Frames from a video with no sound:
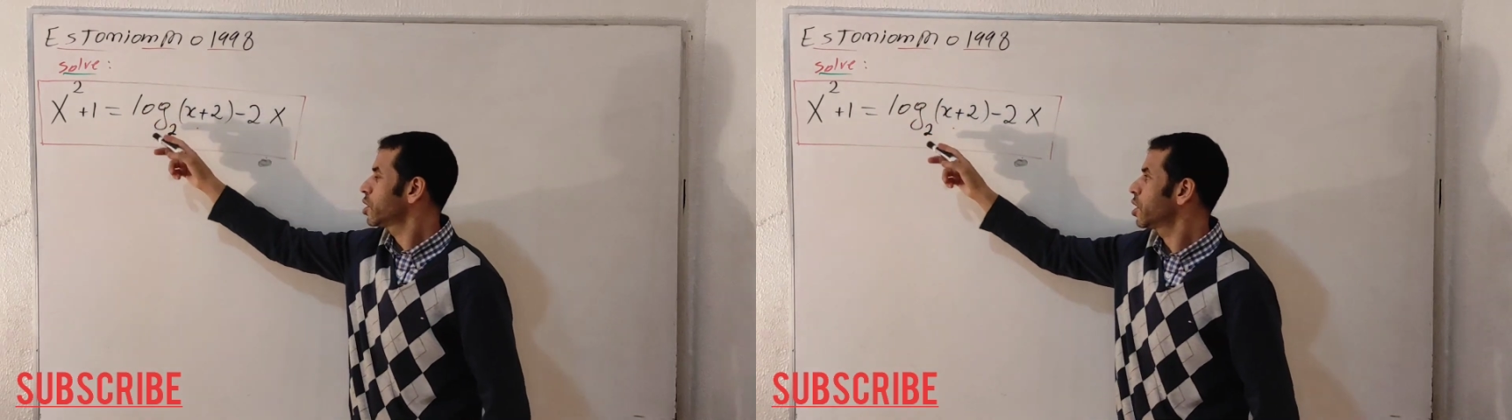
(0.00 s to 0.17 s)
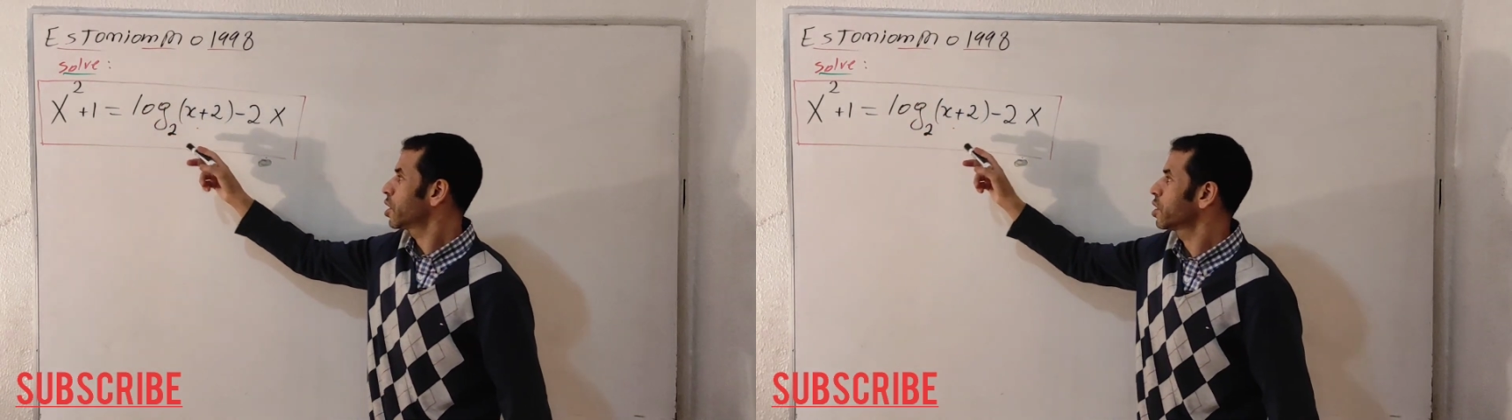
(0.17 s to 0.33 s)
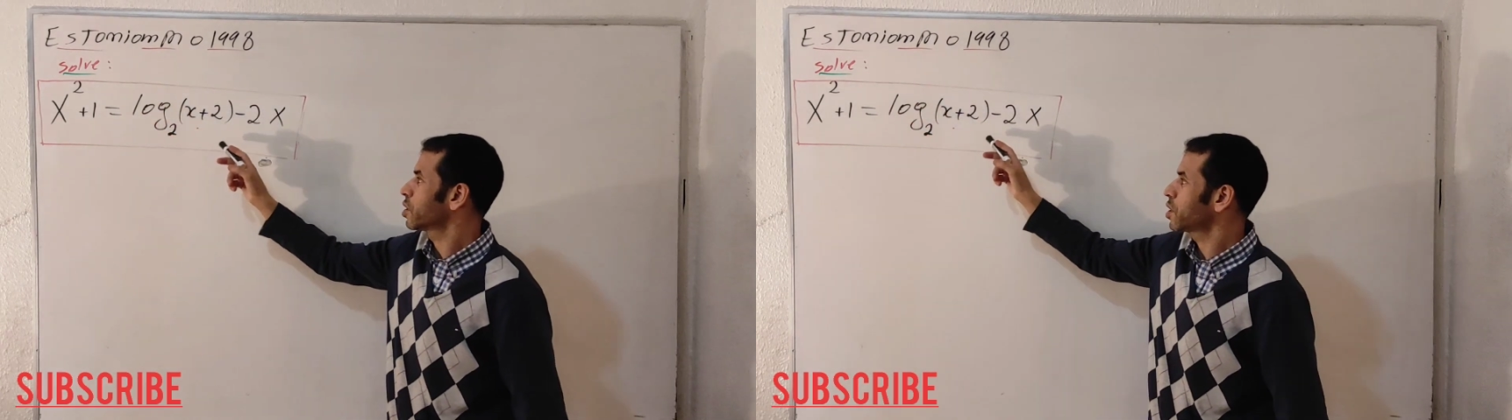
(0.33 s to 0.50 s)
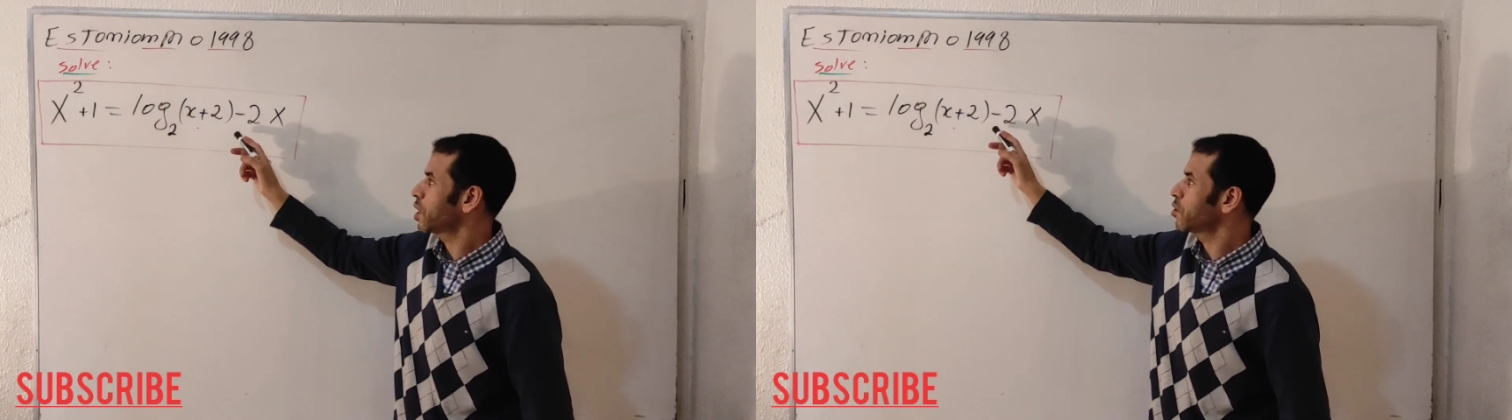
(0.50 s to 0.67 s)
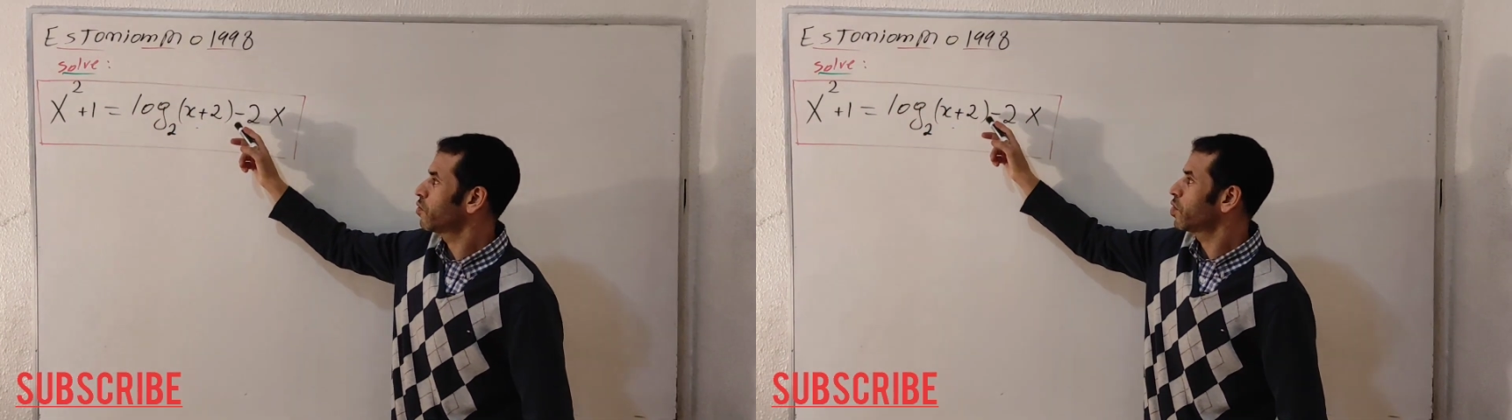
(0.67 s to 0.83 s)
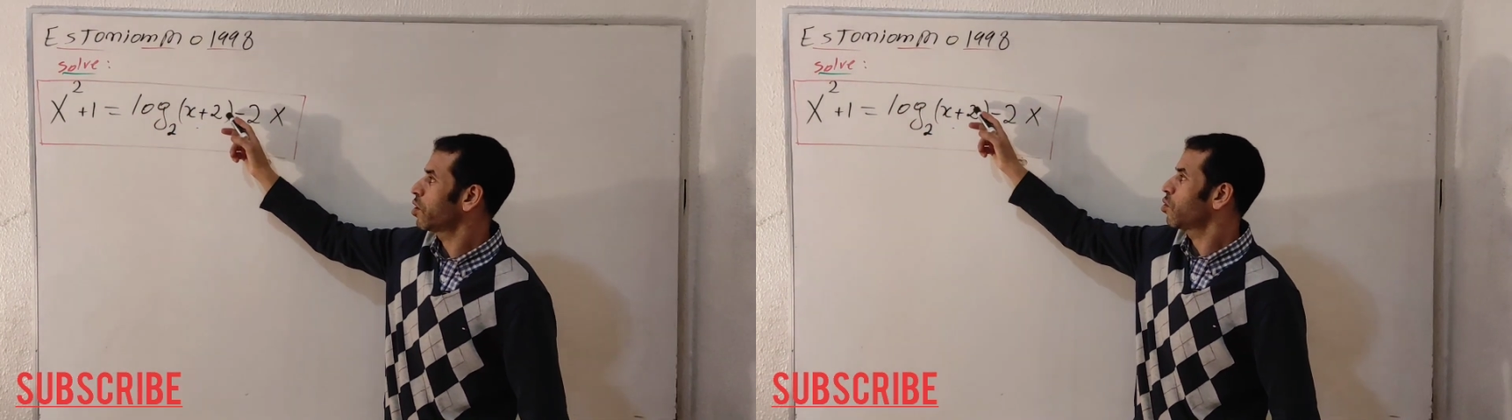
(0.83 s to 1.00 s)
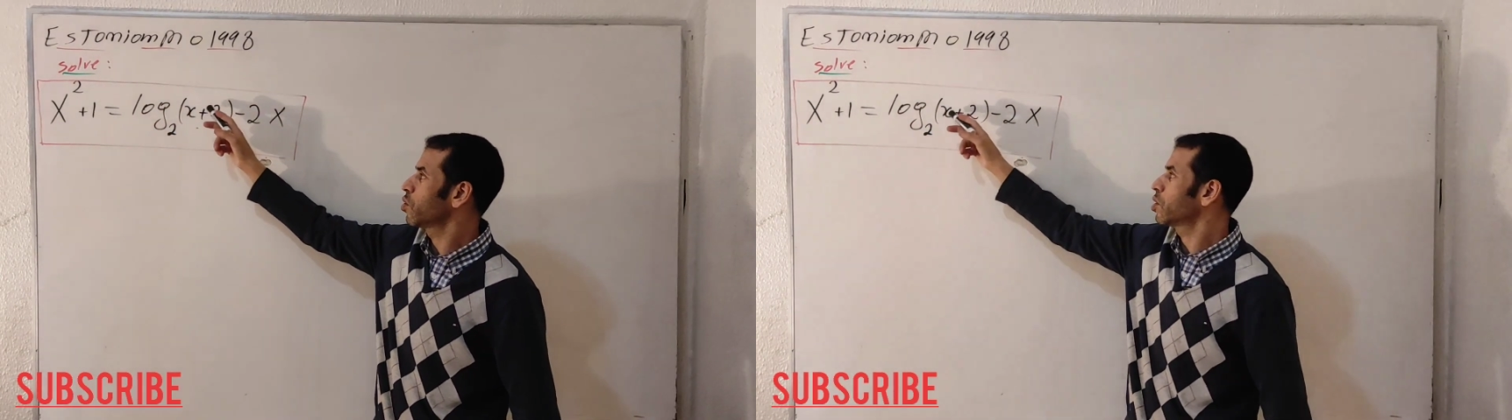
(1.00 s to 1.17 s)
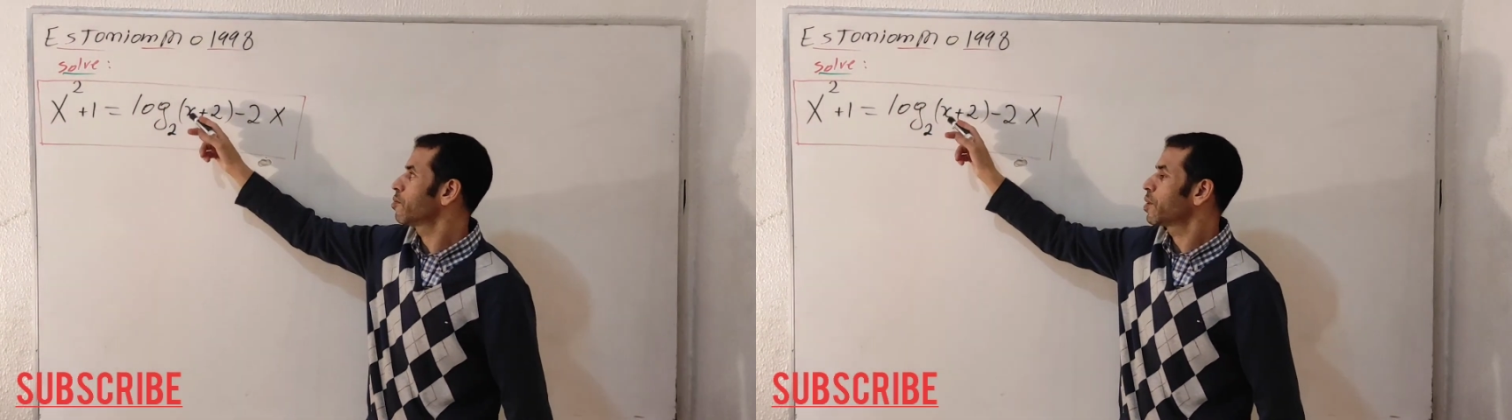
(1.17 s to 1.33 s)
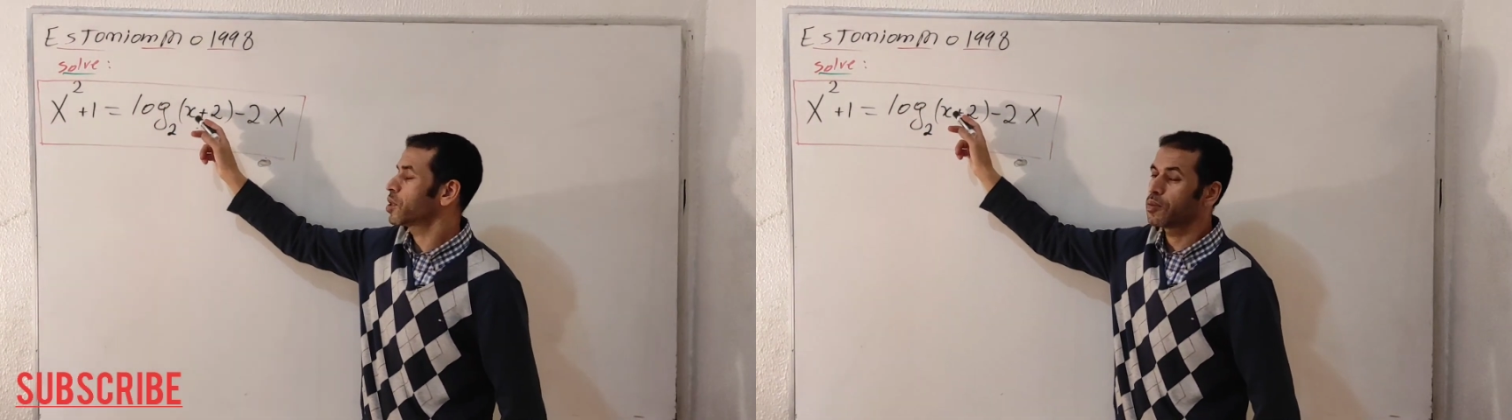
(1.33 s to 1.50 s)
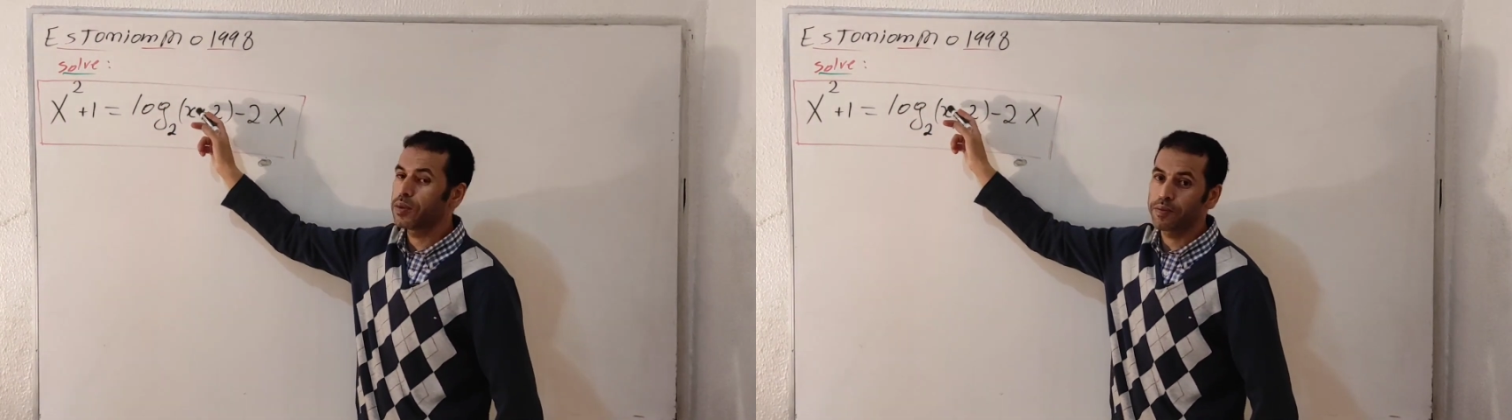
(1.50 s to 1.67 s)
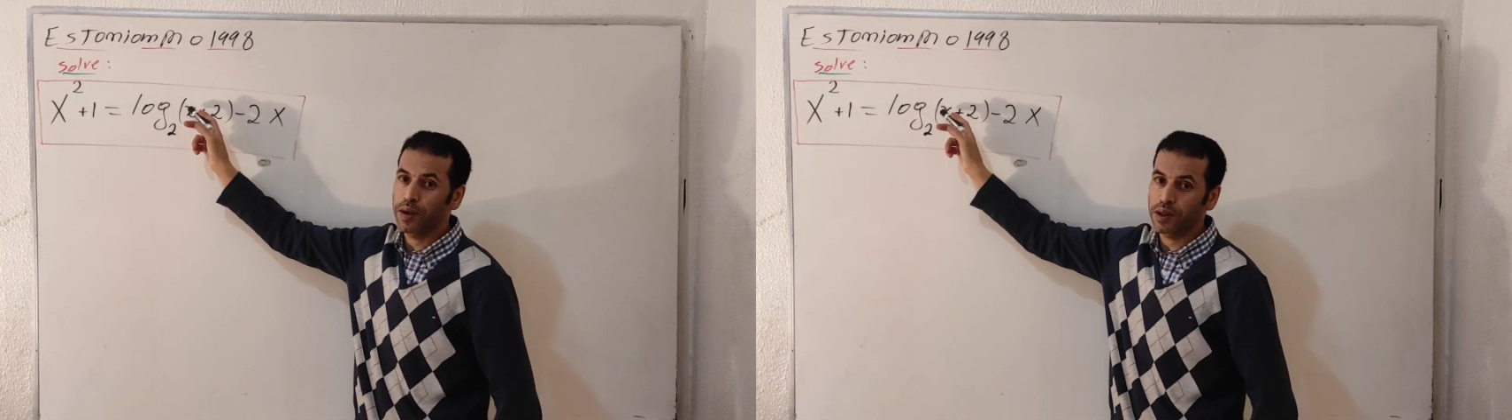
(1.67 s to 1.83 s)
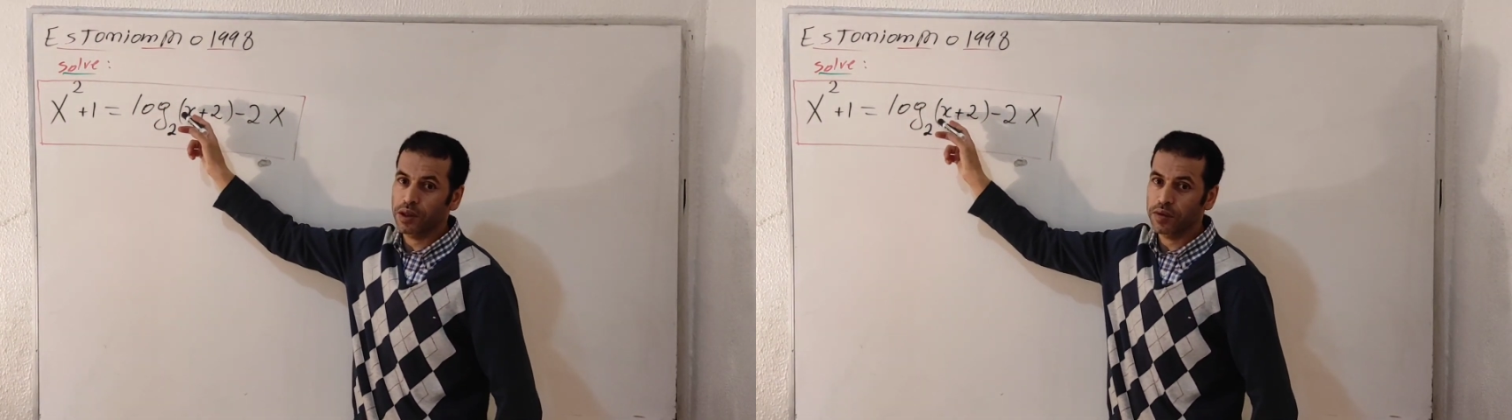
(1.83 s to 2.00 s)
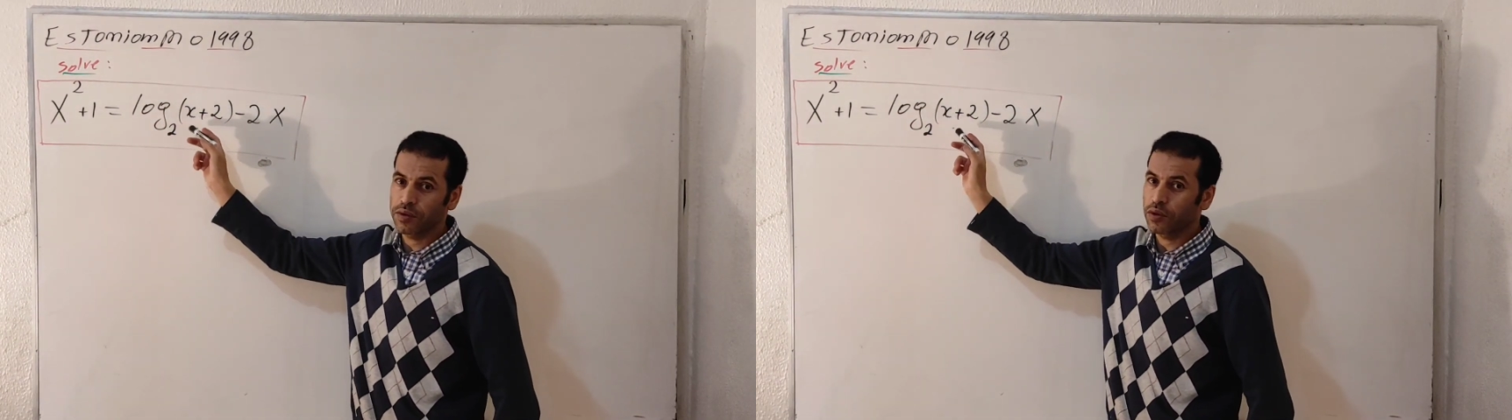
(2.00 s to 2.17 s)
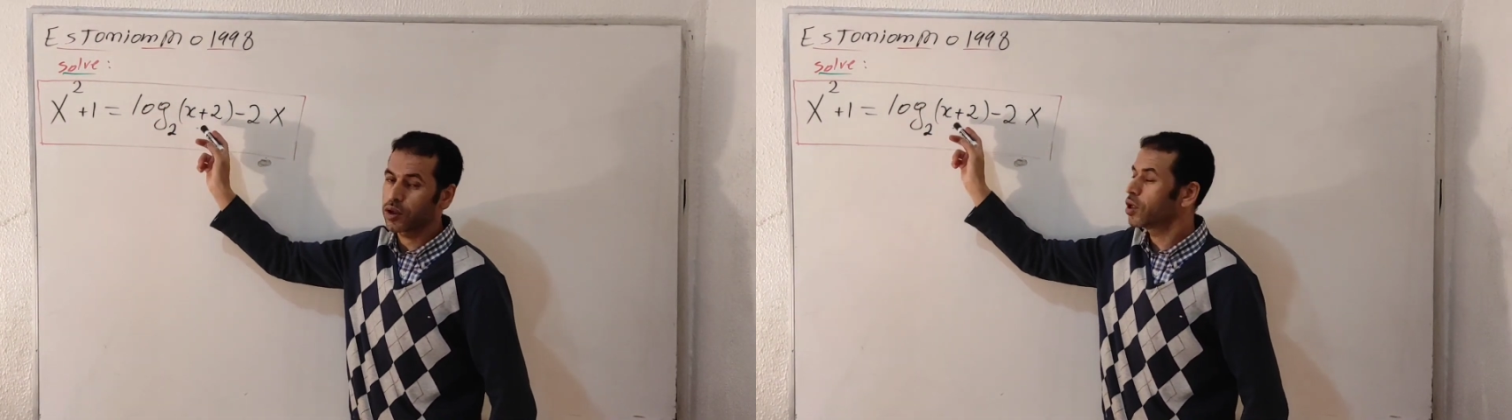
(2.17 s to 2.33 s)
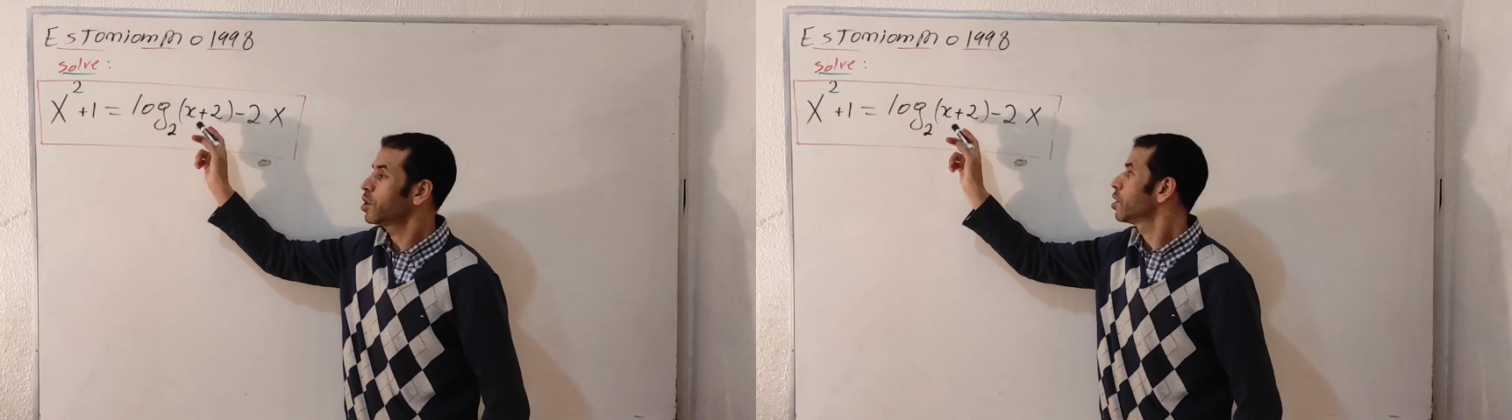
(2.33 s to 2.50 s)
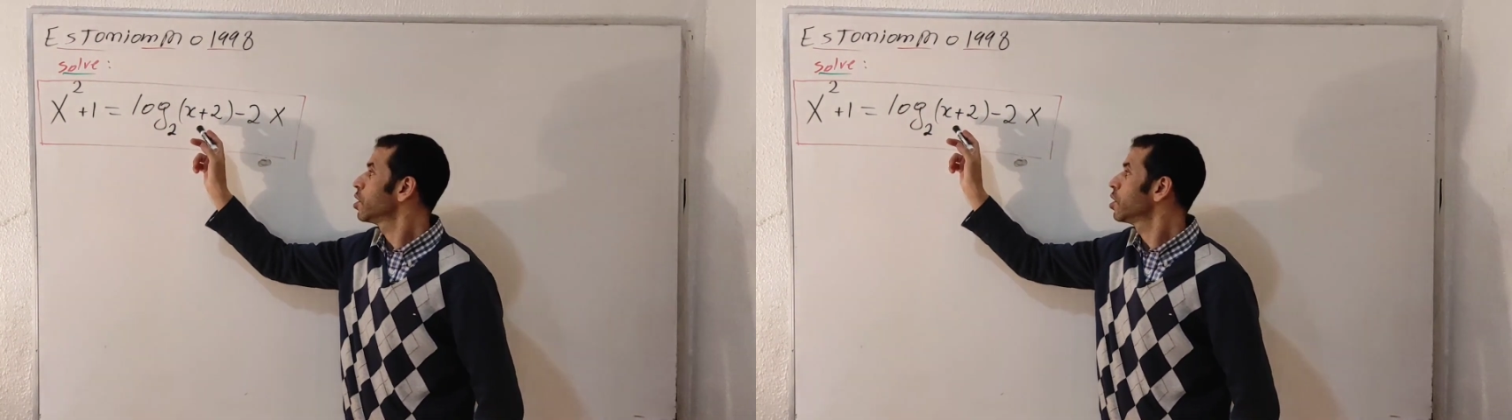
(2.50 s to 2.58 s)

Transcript: here, inside of the log must be positive, okay?